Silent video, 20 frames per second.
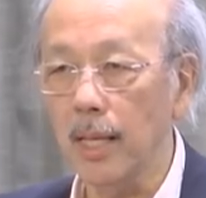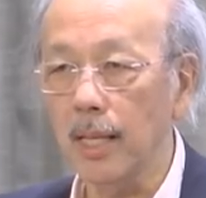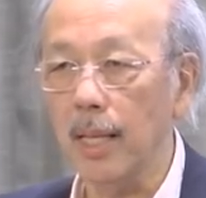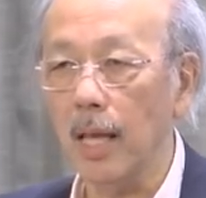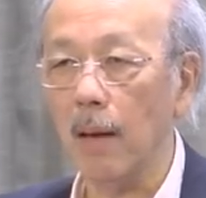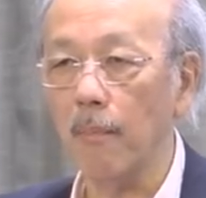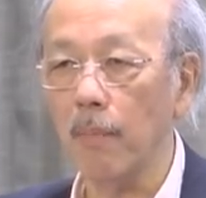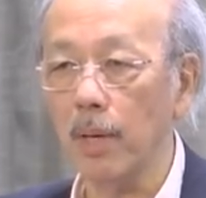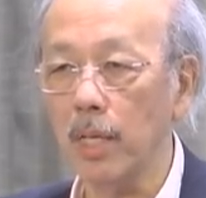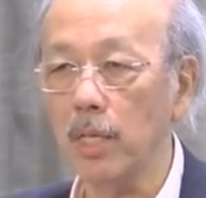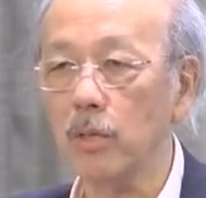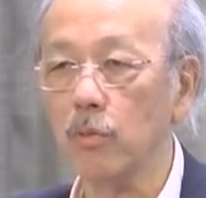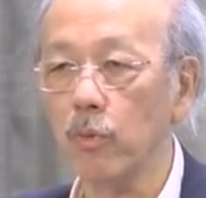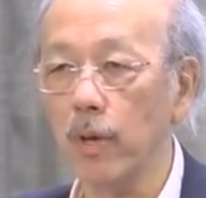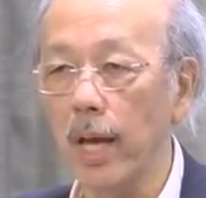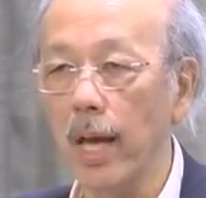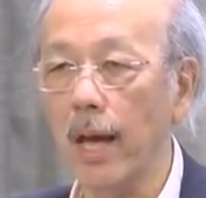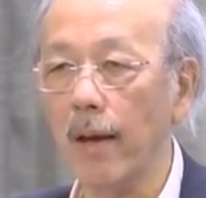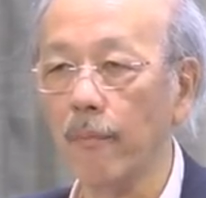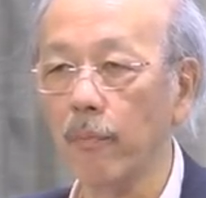That means
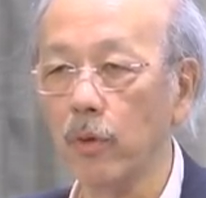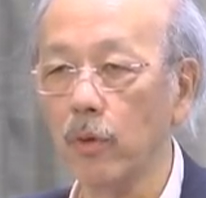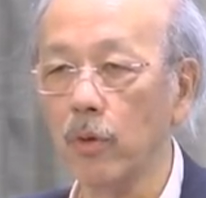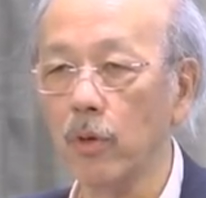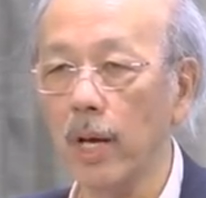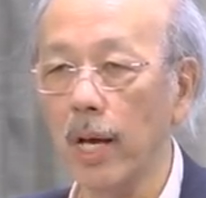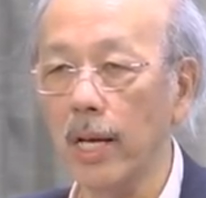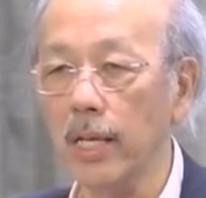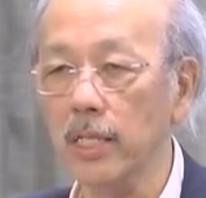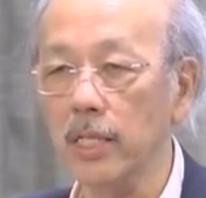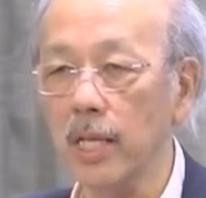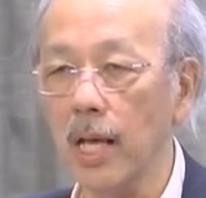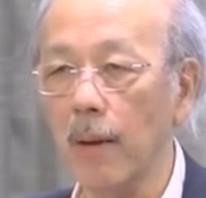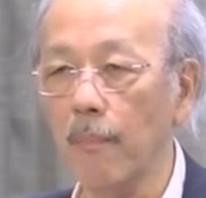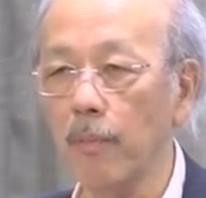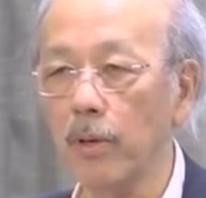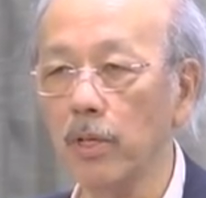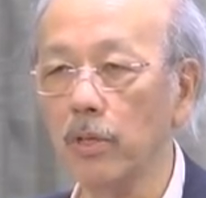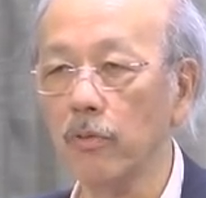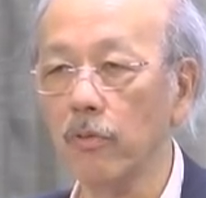we have to
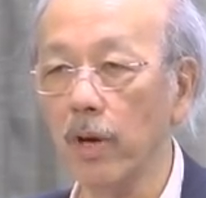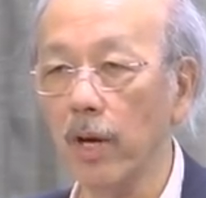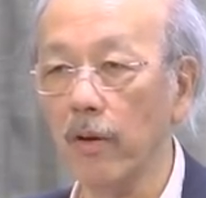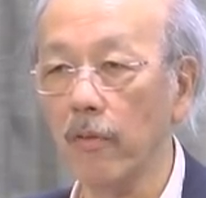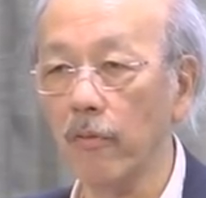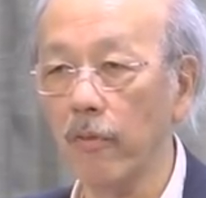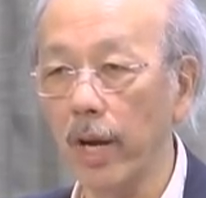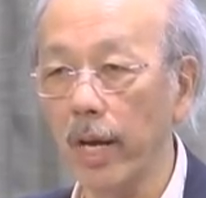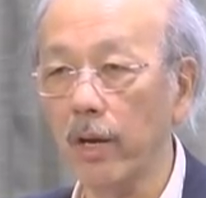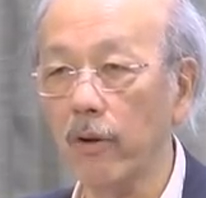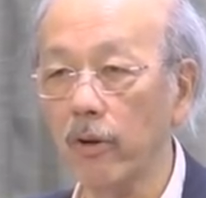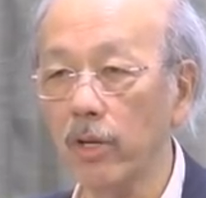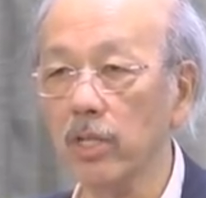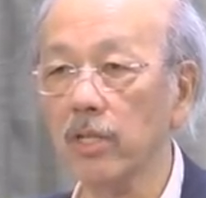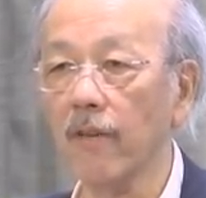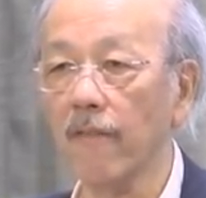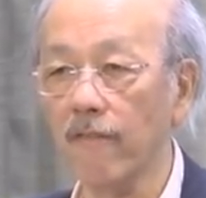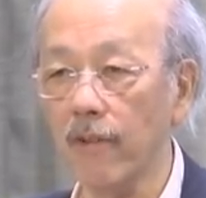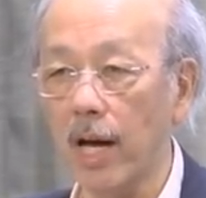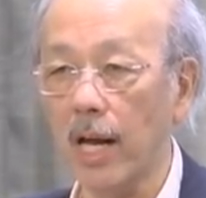establish very
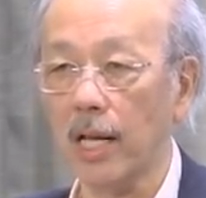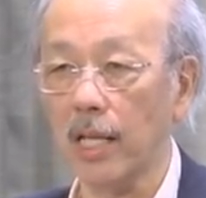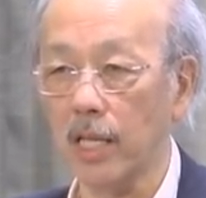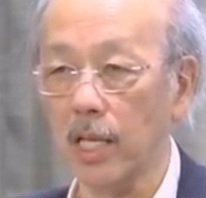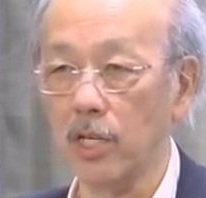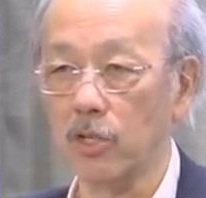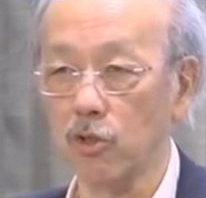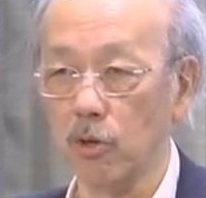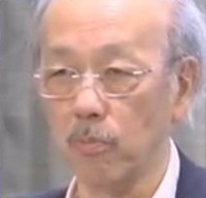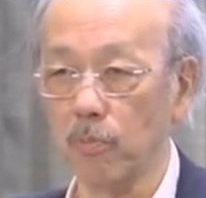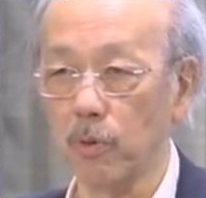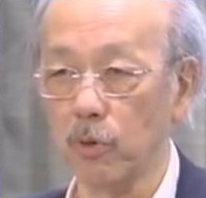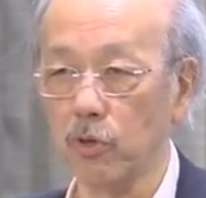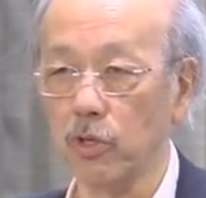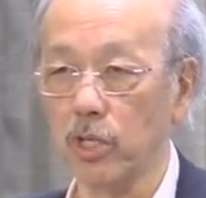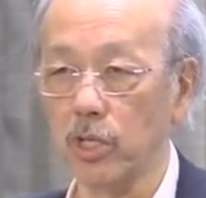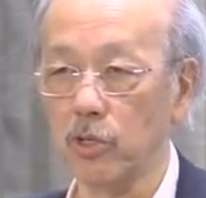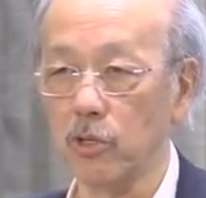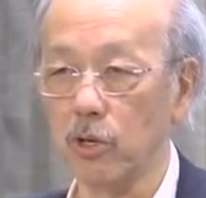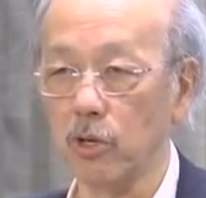rigorous validation
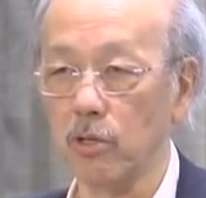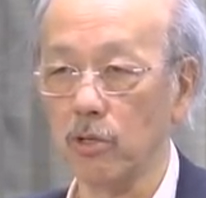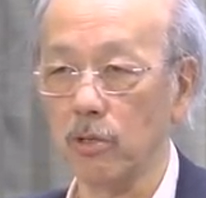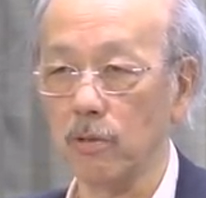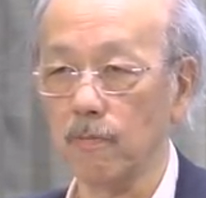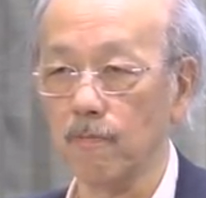procedures.